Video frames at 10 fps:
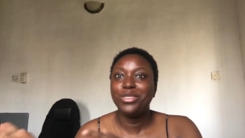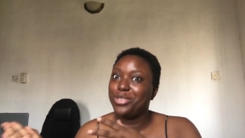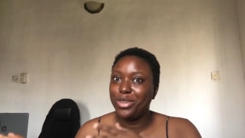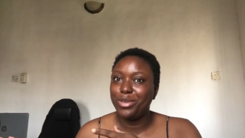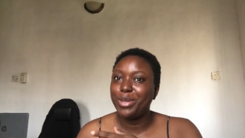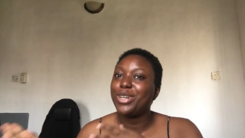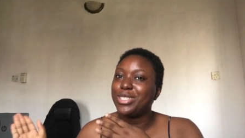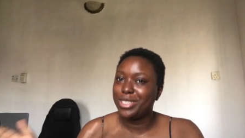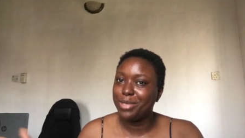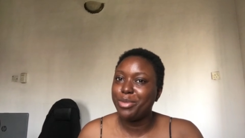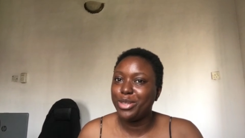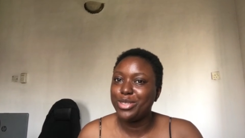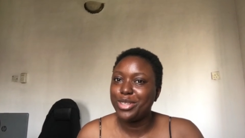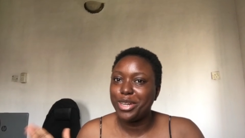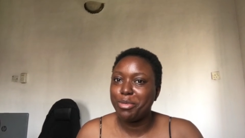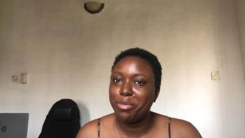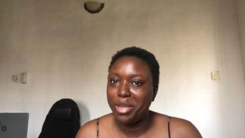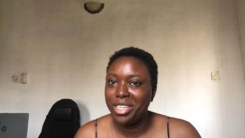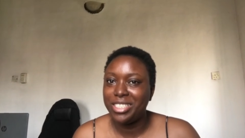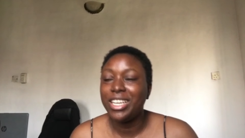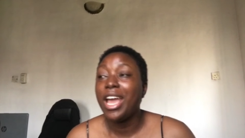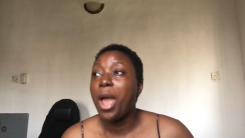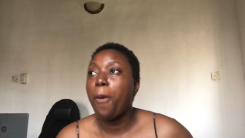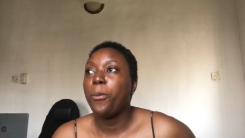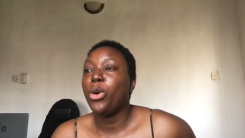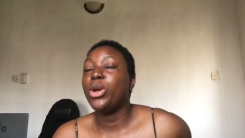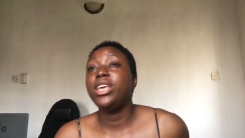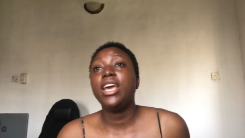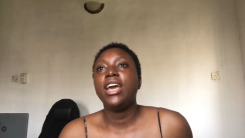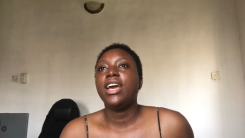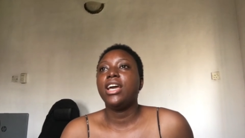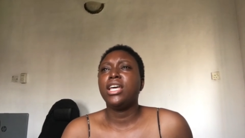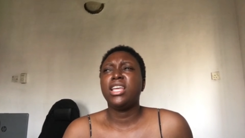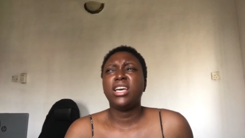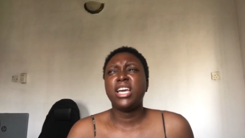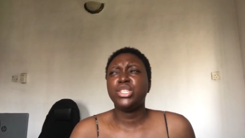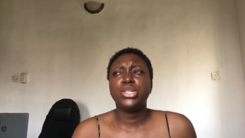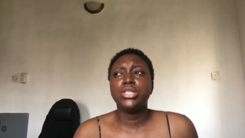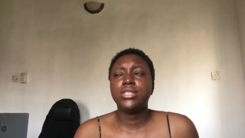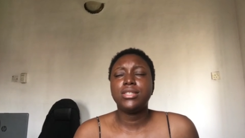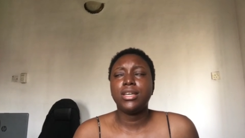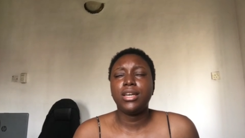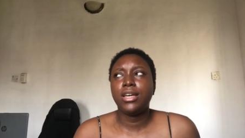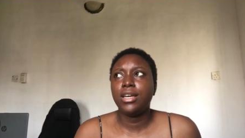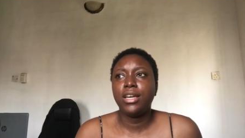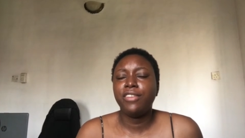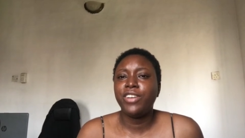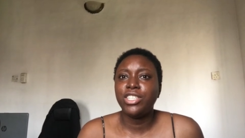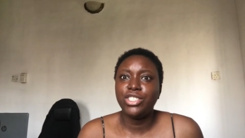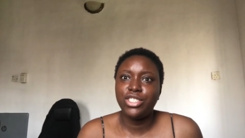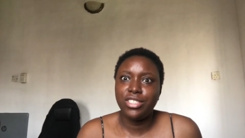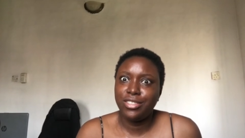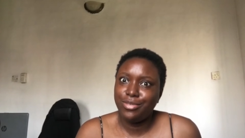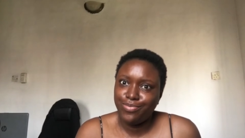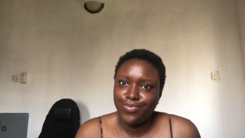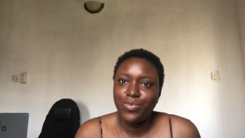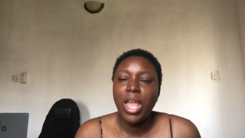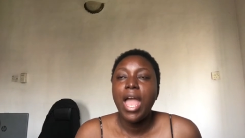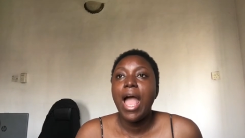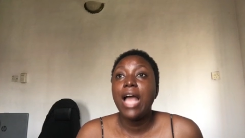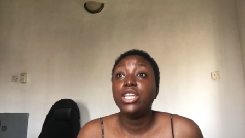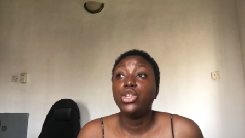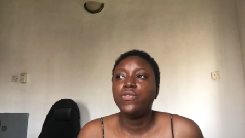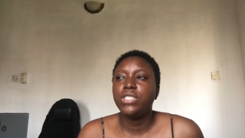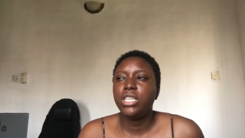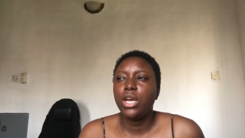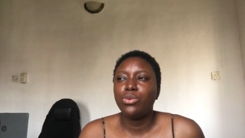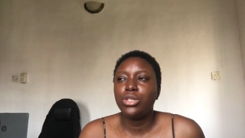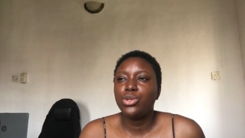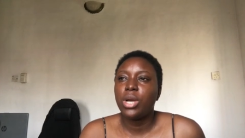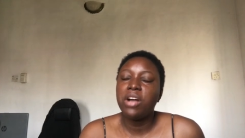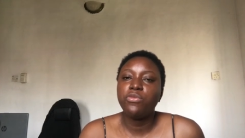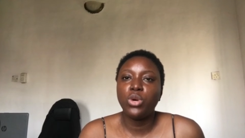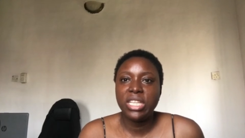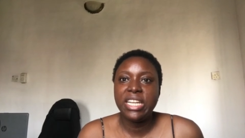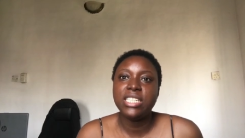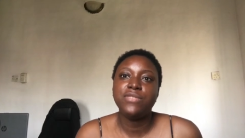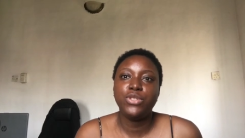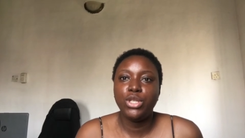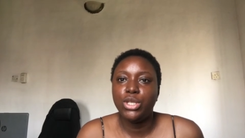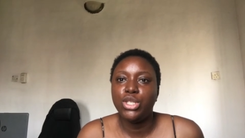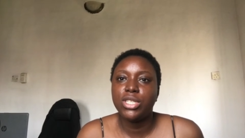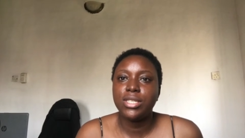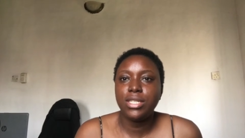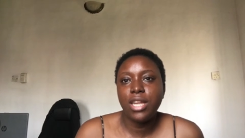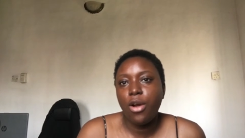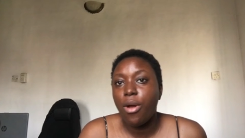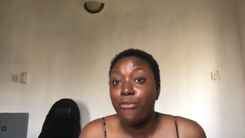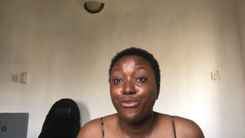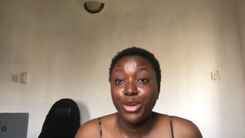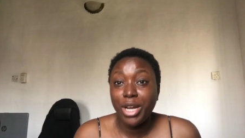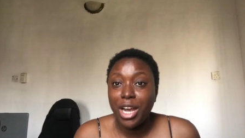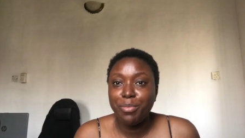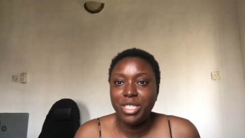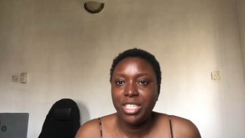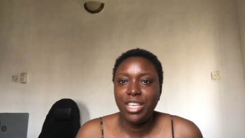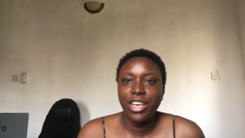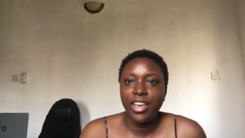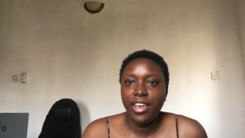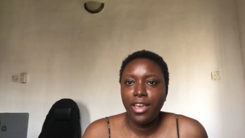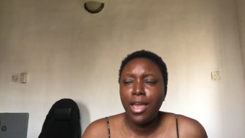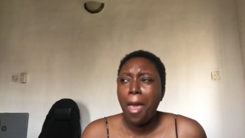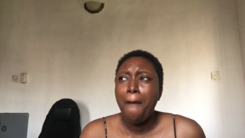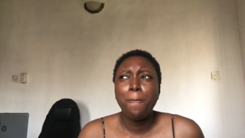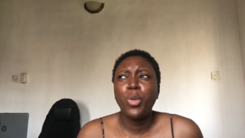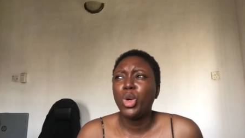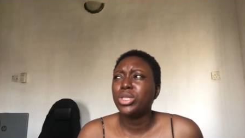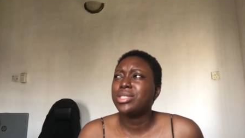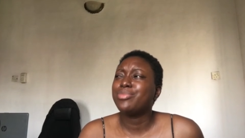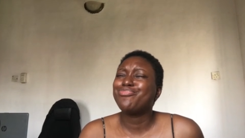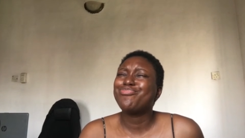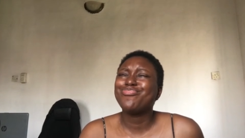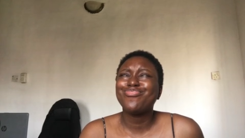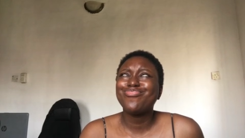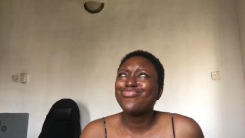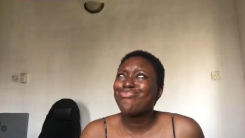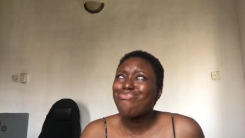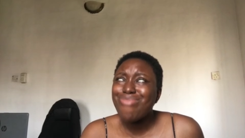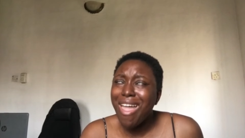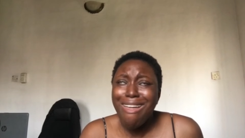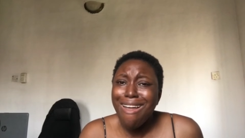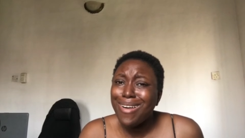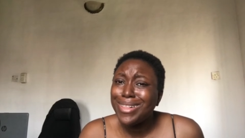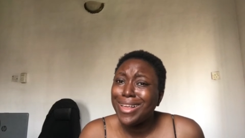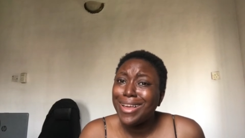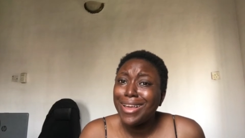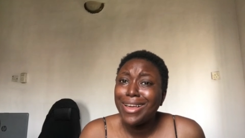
you know because those bills gotta be paid but yeah i just uh, i vanished at the end of the year i wanted to have one last video to just sit down and recap the year but or like